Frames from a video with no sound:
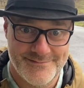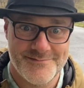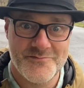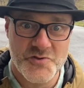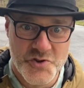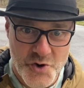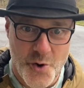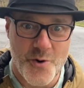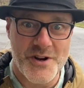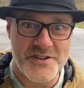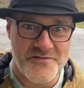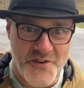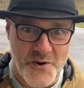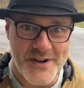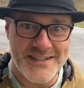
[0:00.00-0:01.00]
Jory is
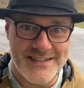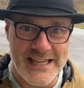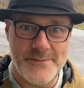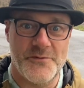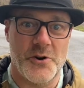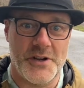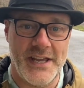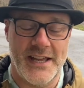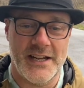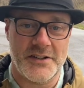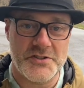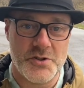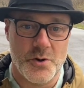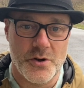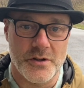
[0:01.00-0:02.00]
very deep volcanic
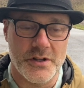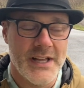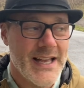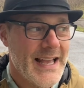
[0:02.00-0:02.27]
soil.